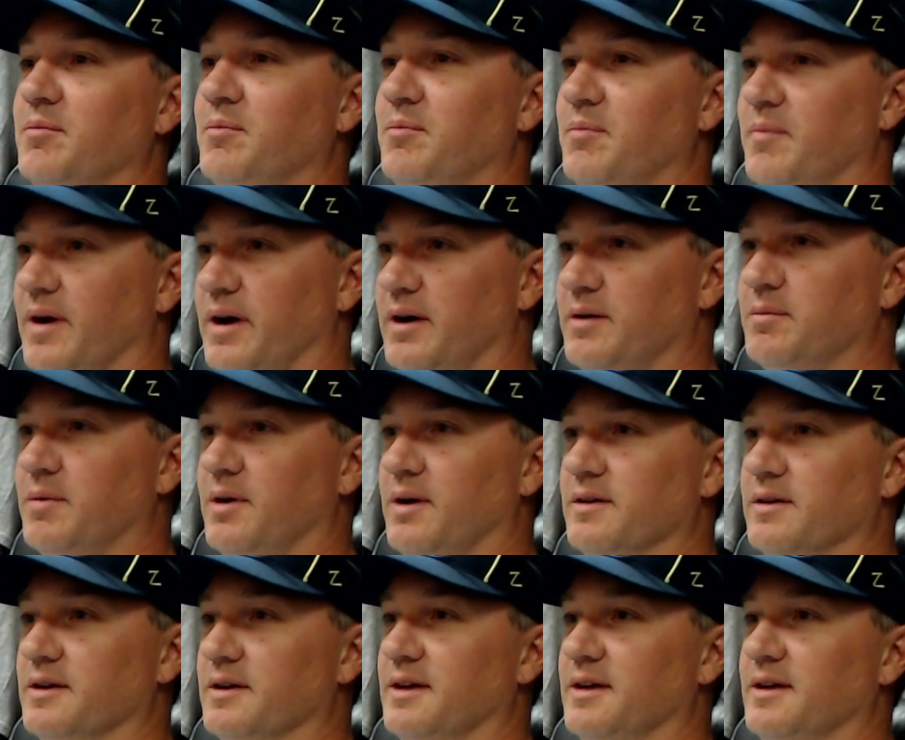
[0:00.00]

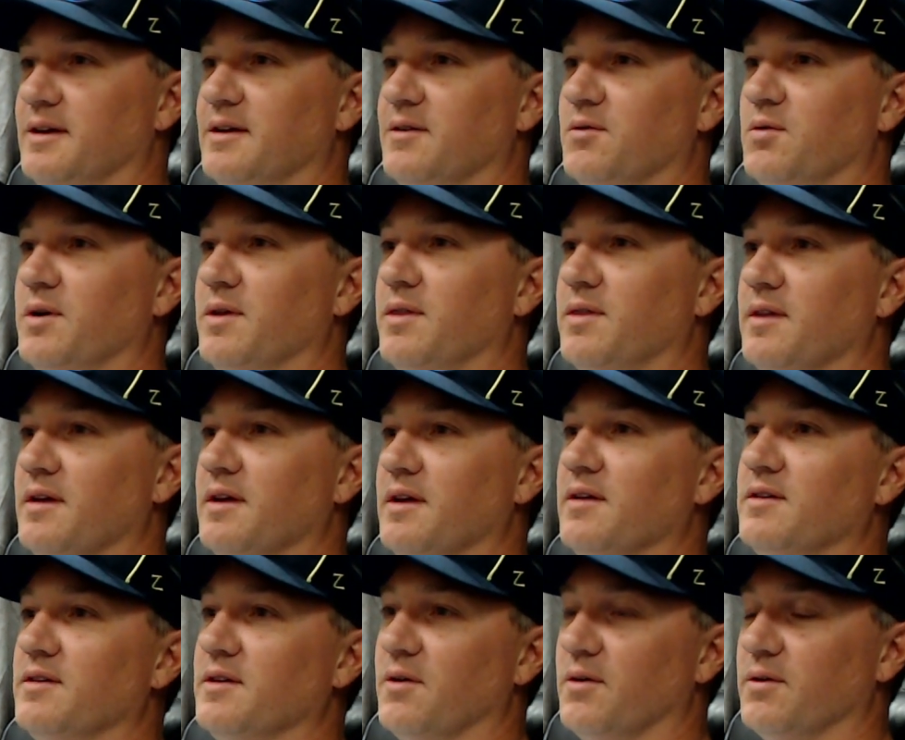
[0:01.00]
hardball league, with
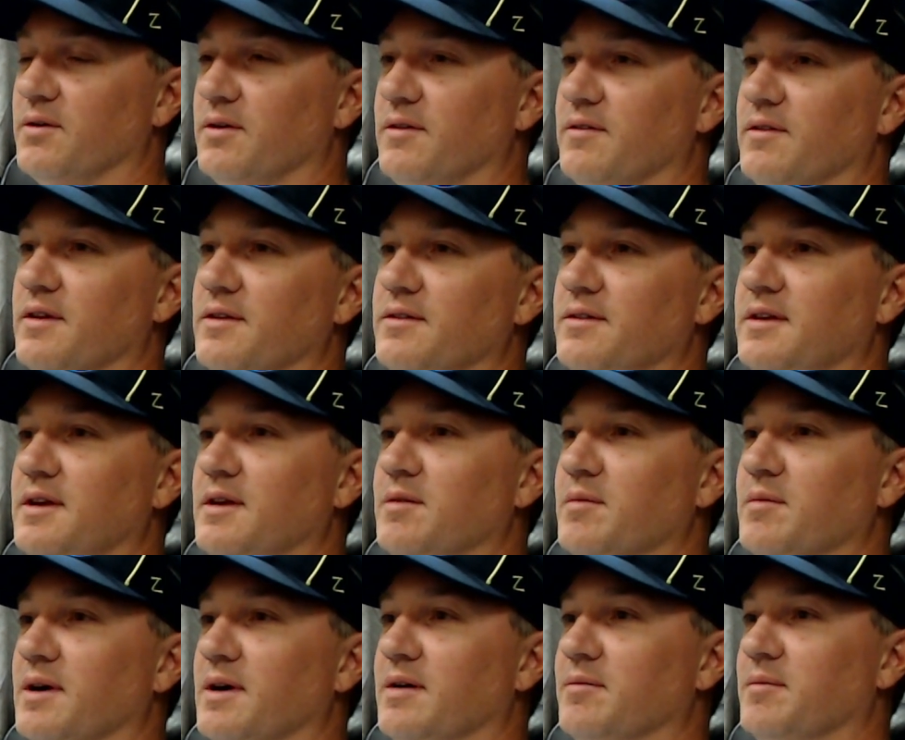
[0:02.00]
the owner of the
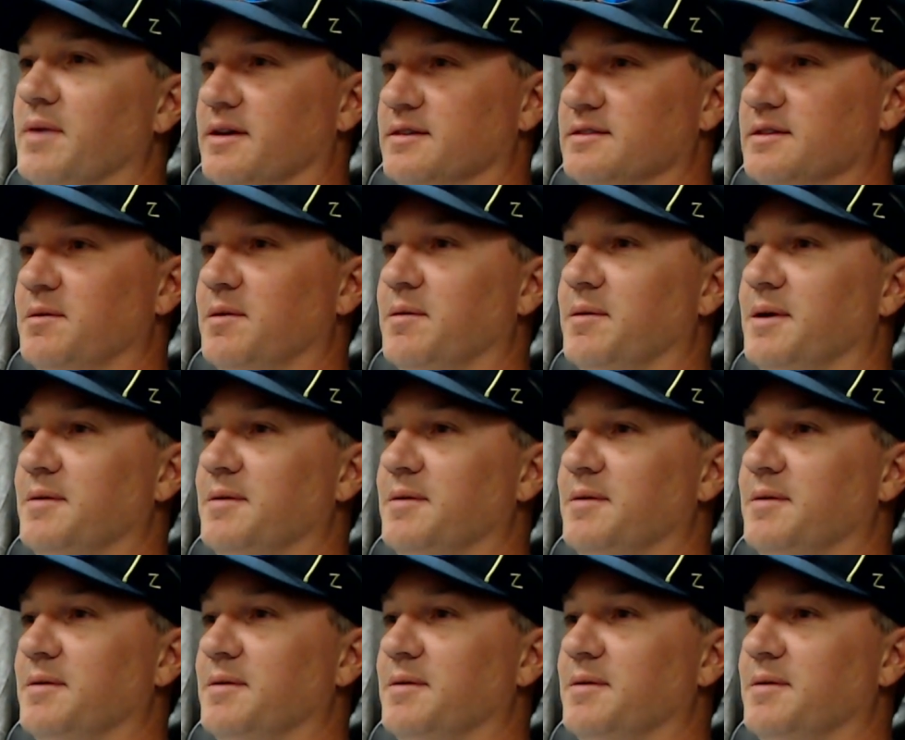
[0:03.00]
team, Mike Zimmerman.